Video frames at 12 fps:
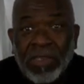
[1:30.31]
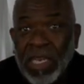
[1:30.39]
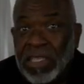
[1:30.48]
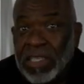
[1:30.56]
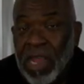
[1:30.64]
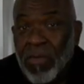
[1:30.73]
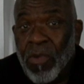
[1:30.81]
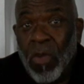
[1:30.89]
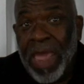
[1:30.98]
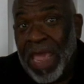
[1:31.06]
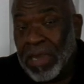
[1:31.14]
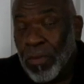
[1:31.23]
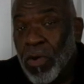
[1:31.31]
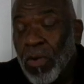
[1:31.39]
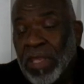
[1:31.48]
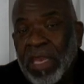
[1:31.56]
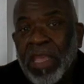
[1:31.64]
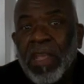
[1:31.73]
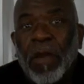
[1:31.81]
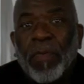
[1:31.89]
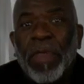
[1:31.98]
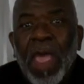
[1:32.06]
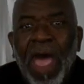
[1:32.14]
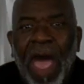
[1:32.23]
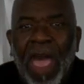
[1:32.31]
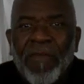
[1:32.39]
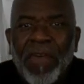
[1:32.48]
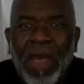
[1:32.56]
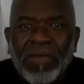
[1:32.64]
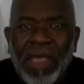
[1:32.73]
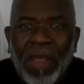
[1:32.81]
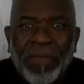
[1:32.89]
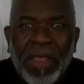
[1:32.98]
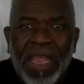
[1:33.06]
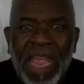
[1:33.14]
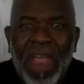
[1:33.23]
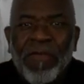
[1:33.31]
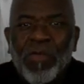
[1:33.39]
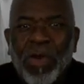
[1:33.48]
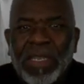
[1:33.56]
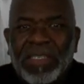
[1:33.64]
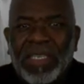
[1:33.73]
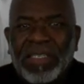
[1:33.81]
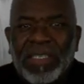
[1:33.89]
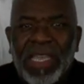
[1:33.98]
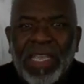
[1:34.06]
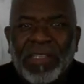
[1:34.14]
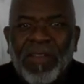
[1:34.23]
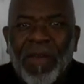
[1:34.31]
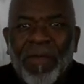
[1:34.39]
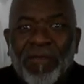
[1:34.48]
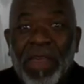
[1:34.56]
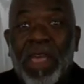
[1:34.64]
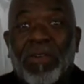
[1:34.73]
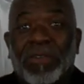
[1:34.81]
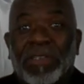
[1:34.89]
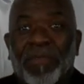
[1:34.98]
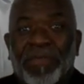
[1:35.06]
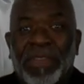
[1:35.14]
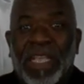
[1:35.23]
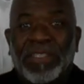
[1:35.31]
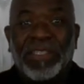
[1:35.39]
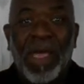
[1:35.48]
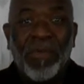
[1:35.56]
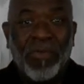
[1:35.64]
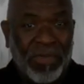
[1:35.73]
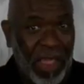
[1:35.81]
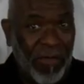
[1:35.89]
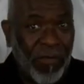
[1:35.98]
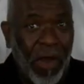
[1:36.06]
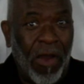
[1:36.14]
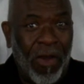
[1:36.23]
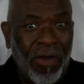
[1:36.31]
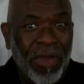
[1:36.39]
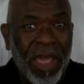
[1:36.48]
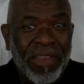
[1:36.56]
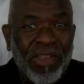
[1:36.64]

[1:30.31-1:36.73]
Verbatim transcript: Dennis Kimbro and Napoleon Hill, I found out that everyone that succeeds fails. They stumble, they fall.